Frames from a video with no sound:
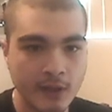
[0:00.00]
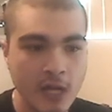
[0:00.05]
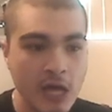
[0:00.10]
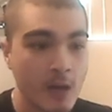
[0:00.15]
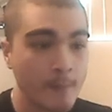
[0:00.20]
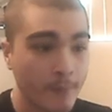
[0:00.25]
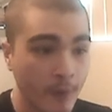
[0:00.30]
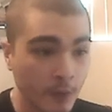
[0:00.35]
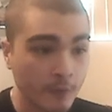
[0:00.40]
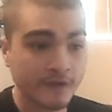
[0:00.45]

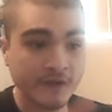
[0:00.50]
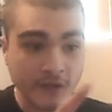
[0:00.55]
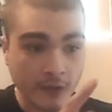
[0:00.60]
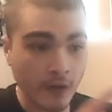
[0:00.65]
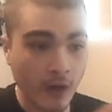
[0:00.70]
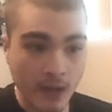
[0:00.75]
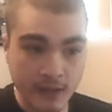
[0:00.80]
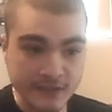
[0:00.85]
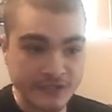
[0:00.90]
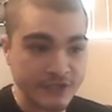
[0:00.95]
Post it
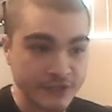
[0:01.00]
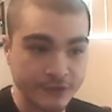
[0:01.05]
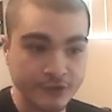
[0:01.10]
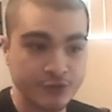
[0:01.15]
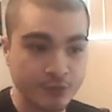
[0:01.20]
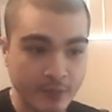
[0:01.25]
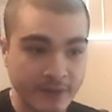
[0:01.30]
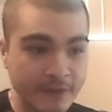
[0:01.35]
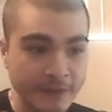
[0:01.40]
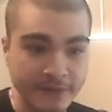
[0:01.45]
onto your
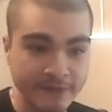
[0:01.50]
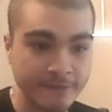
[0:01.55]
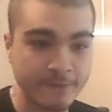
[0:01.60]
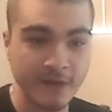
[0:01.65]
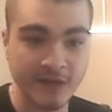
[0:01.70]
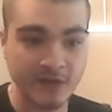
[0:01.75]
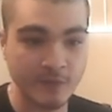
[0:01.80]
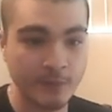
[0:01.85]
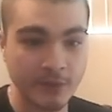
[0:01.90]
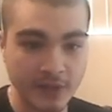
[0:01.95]
Twitter and
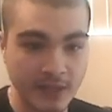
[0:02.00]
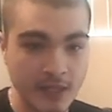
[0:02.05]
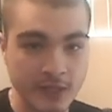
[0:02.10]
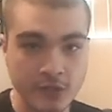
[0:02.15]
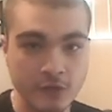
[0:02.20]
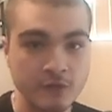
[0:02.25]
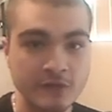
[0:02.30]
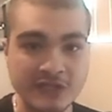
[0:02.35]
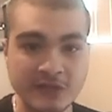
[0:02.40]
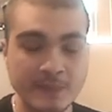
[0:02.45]
Facebook and
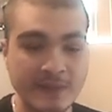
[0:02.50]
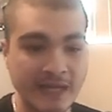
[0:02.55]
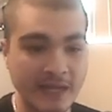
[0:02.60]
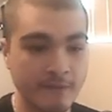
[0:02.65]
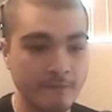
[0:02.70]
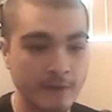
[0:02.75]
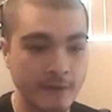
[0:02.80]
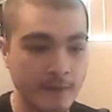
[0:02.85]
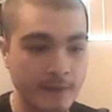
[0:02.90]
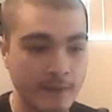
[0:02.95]
YouTube and
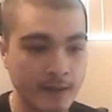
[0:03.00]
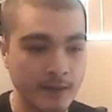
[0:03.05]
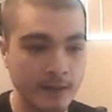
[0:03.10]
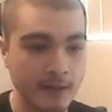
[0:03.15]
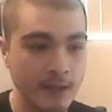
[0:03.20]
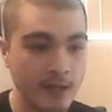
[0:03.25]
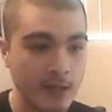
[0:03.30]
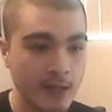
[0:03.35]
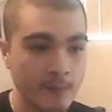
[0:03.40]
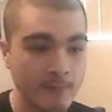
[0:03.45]
everything,
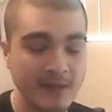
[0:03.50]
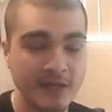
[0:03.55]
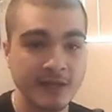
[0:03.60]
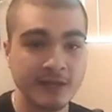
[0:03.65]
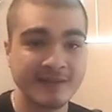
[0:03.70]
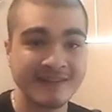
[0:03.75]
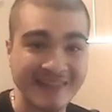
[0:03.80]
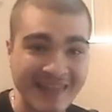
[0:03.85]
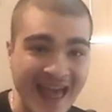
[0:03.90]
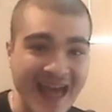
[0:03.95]

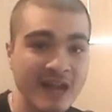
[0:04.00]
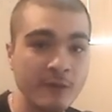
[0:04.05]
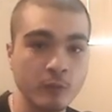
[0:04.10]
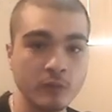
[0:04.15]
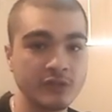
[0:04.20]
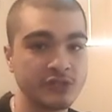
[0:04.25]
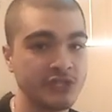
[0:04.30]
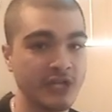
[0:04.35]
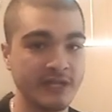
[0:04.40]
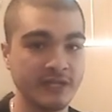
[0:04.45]
because that
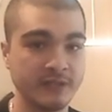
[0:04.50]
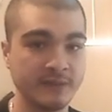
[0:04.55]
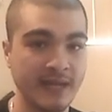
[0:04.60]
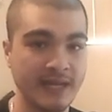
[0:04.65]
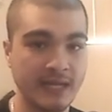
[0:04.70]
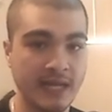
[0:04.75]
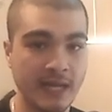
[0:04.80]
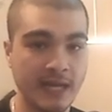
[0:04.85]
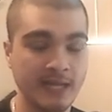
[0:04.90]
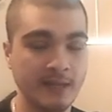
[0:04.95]
will
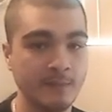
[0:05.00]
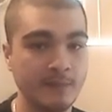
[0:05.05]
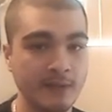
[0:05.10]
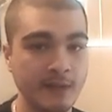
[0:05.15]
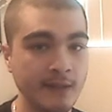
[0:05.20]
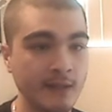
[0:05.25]
generate hype.